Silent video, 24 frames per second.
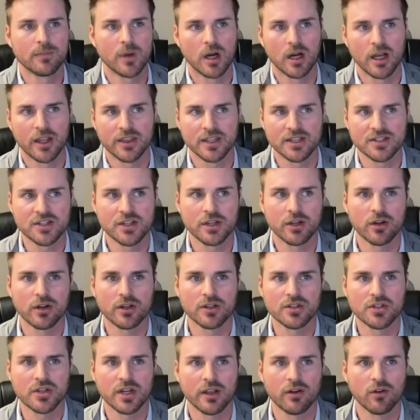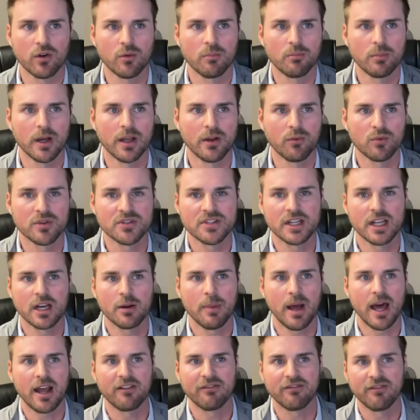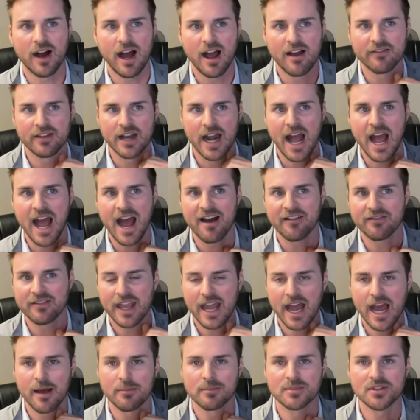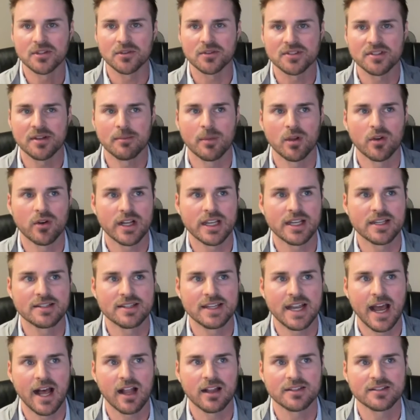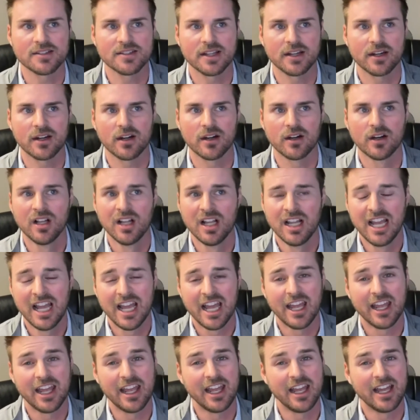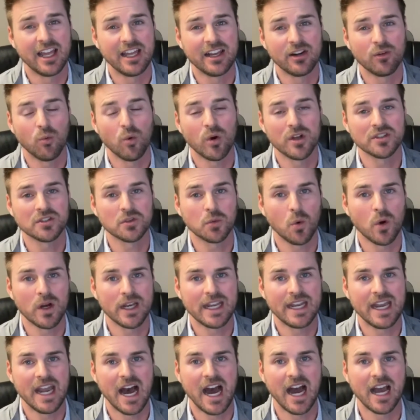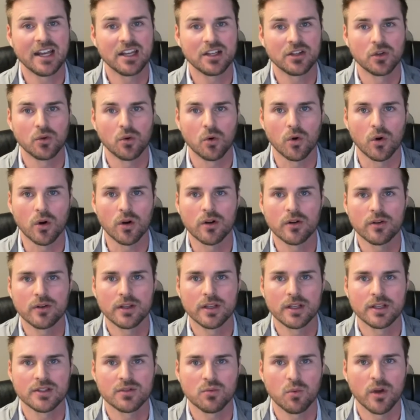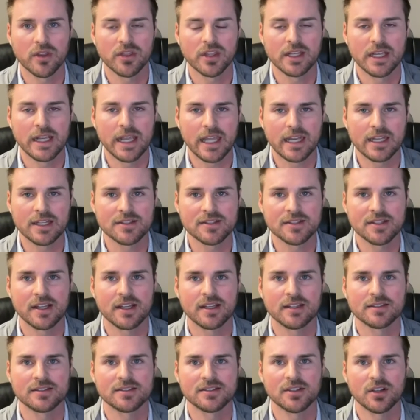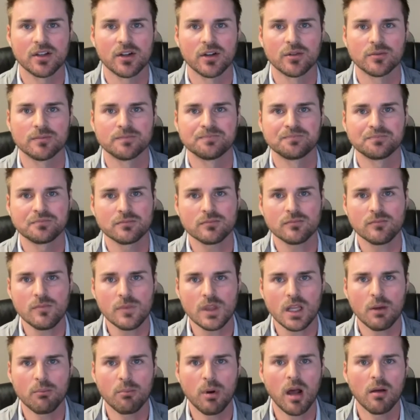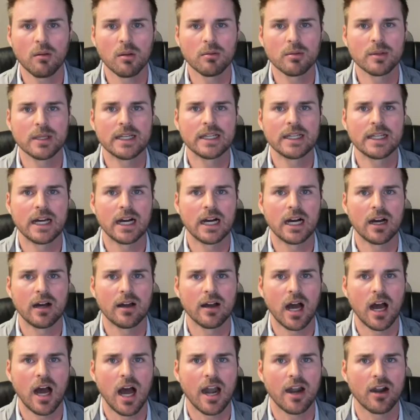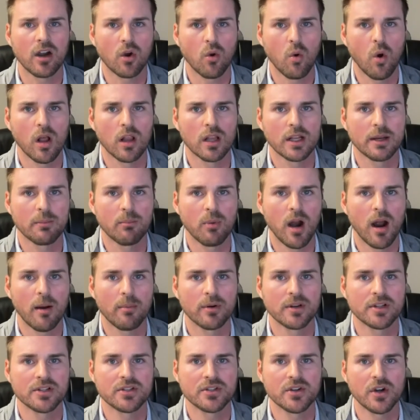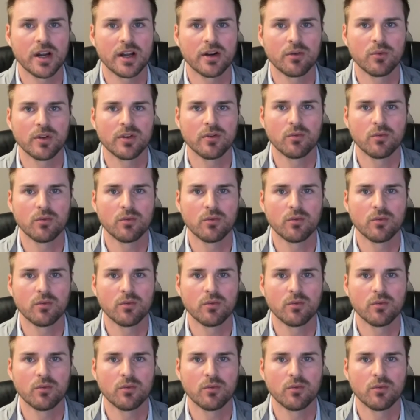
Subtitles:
this year in general. But we're seeing about a 5.5 cap, so similar to East Dallas there. And 129 a door is what the data says. So probably a higher quality properties traded.